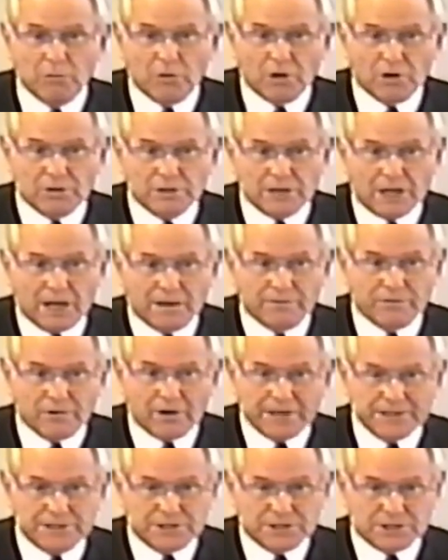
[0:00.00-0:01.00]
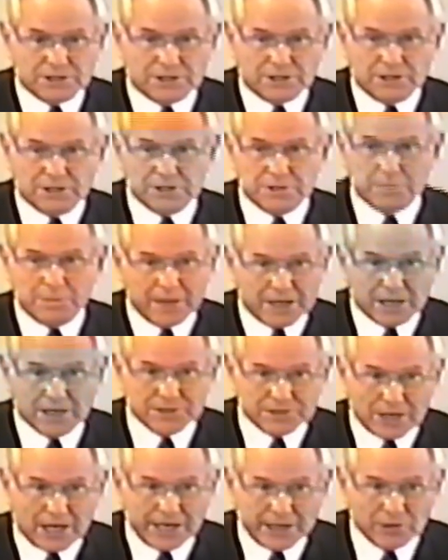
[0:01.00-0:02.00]
world of righteousness
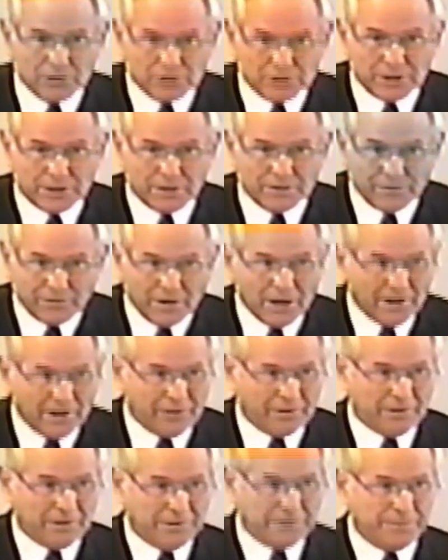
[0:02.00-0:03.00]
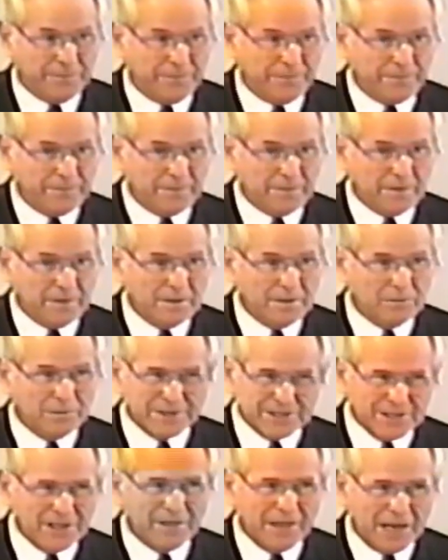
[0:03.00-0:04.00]
because I go to the Father.
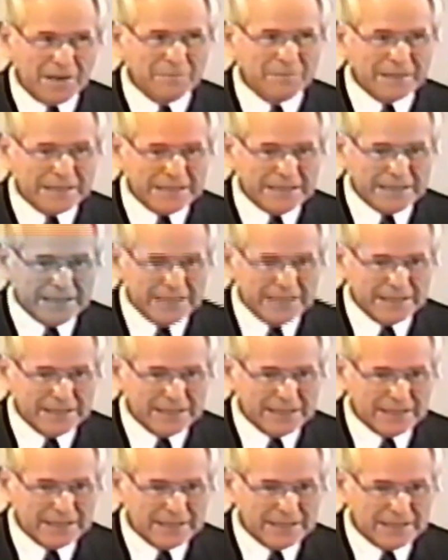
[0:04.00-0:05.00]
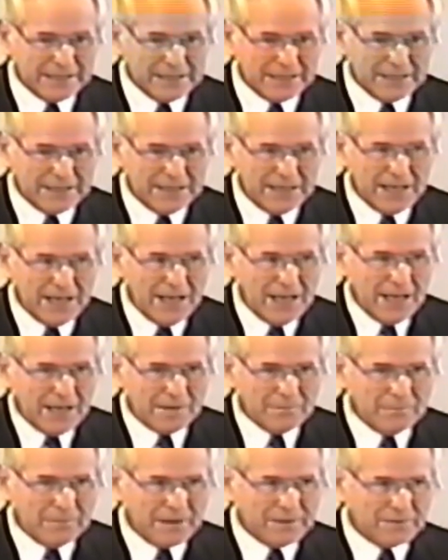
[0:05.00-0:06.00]
What did that mean?
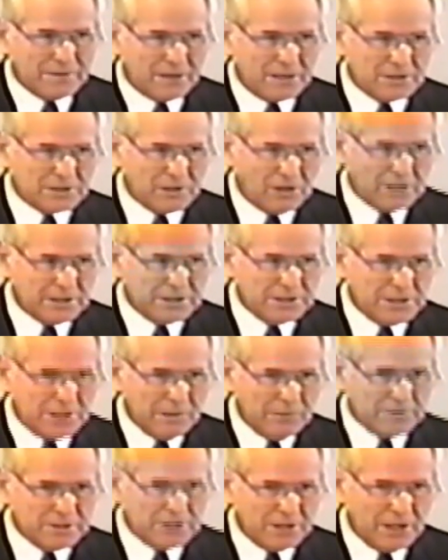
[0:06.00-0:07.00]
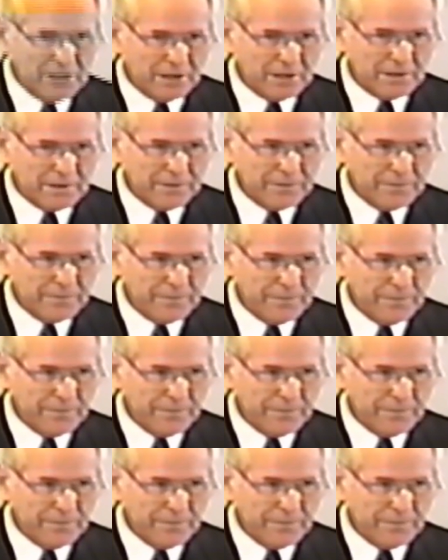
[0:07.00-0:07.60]
It meant that as long as he was here,